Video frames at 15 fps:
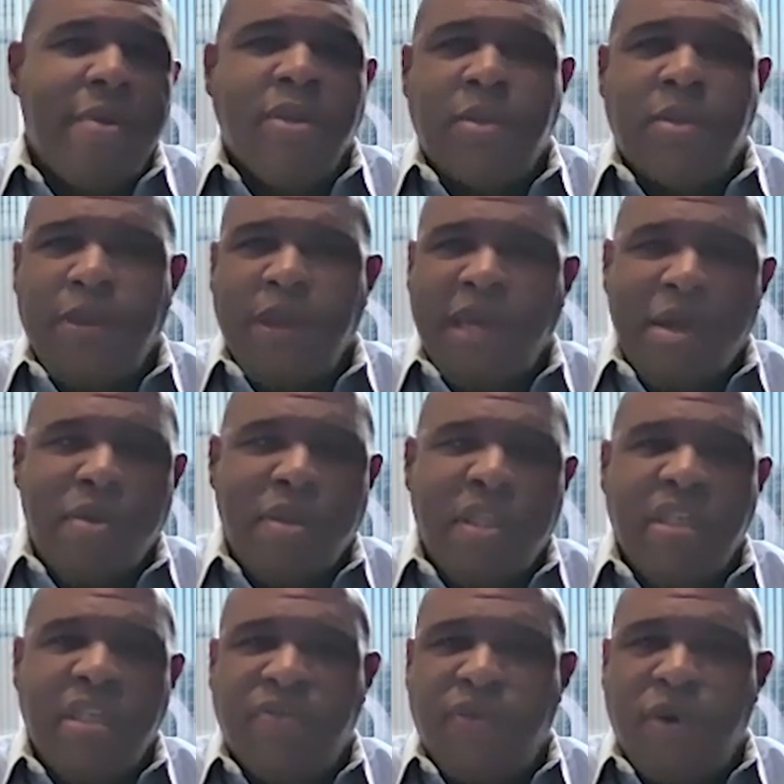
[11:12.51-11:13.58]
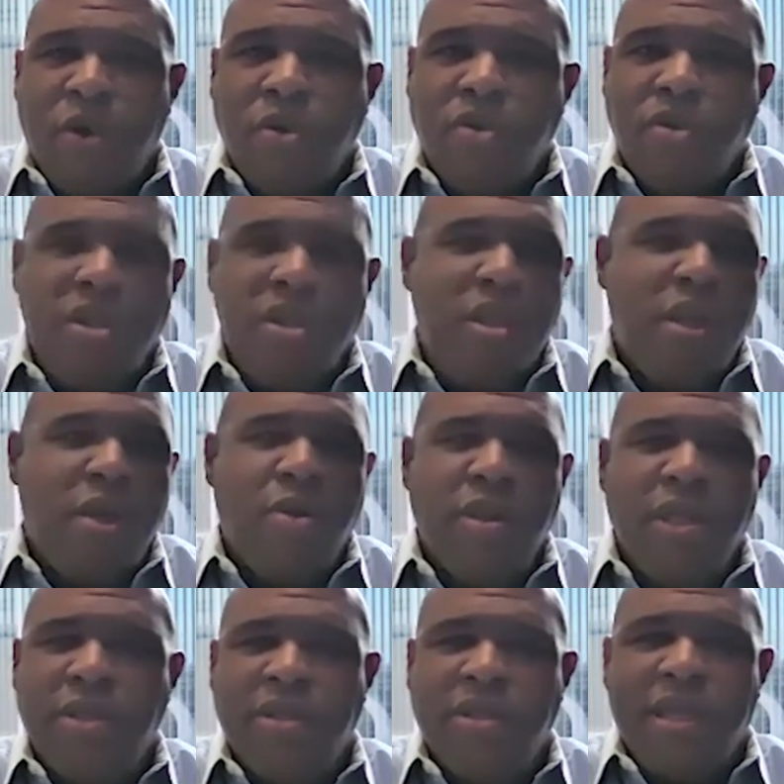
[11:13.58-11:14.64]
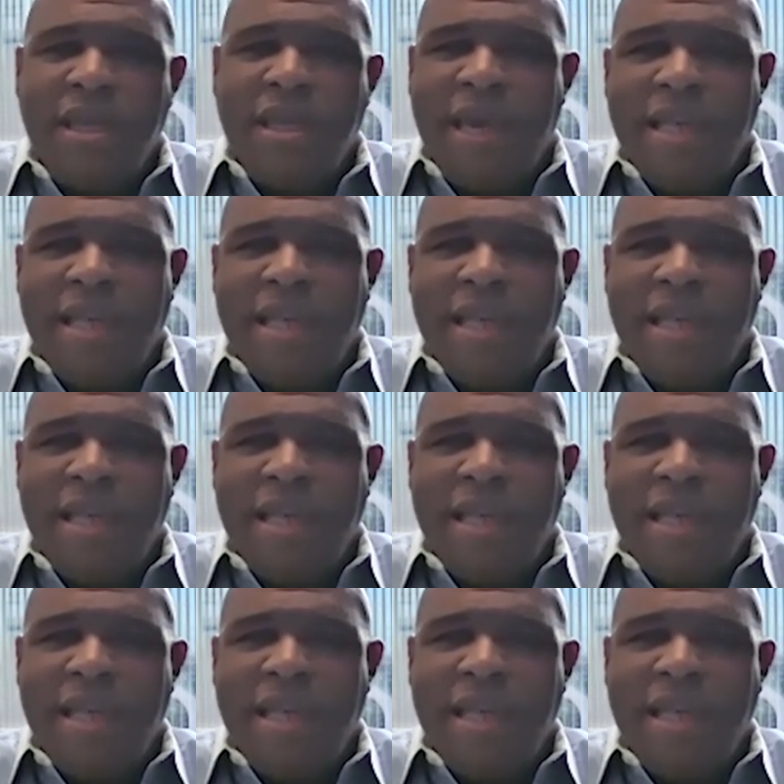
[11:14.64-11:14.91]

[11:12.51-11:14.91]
speaking with these folks you know these